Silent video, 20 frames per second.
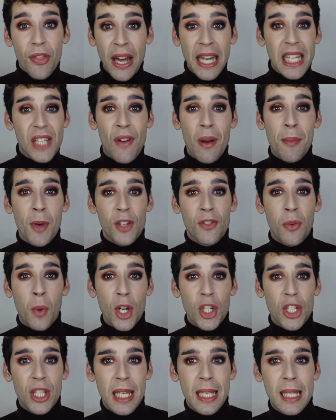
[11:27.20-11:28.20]
Thanks very much for
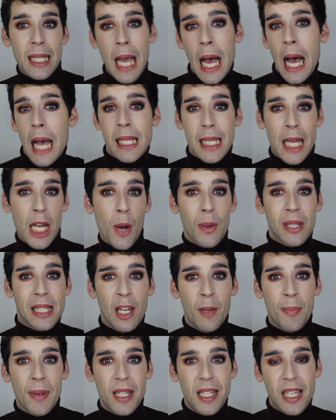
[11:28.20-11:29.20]
watching this, guys. I know it's a
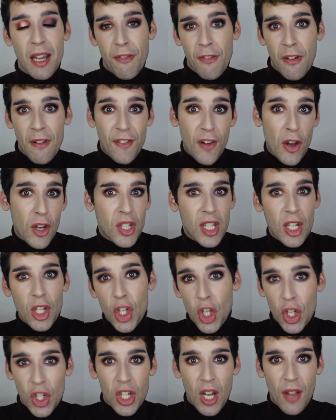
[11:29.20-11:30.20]
little bit different, focusing
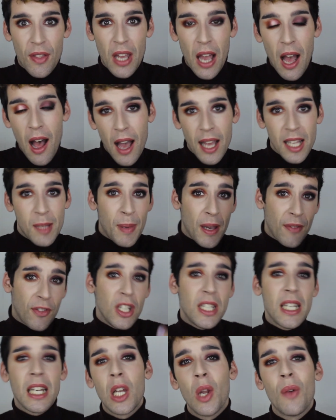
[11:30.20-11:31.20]
just on the eyes, but if
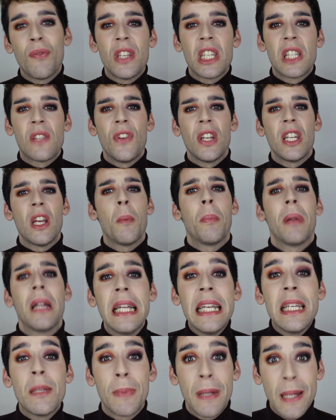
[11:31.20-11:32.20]
you did love this video,
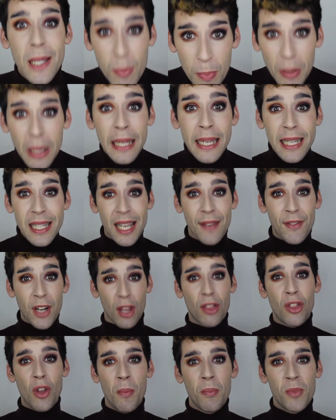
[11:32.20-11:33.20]
please, please, please give it
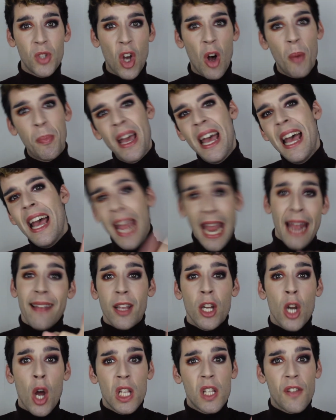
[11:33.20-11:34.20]
a thumbs up, hit
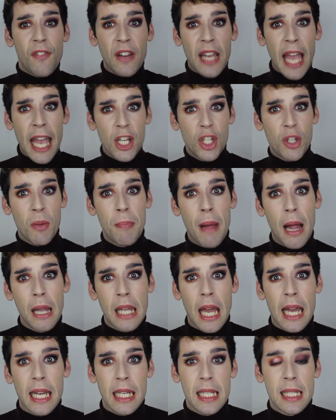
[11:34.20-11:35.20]
the notification bell
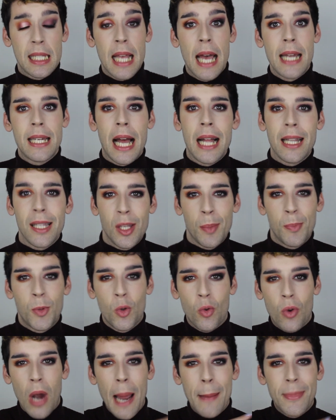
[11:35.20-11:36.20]
like I said, and
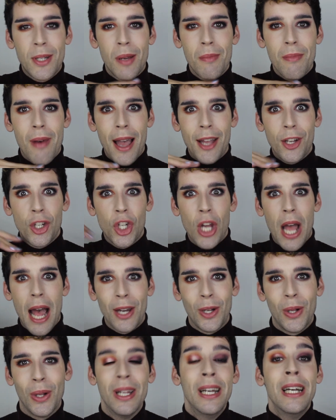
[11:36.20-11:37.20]
subscribe to my
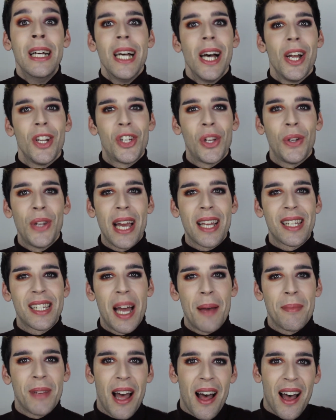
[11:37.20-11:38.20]
channel. Until next
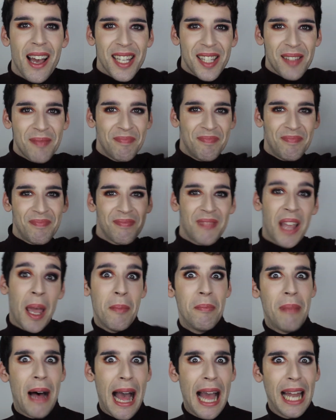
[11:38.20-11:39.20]
time, guys,
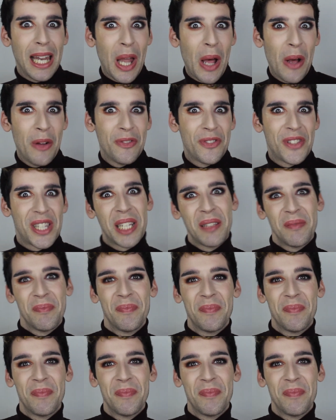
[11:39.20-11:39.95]
bye loves.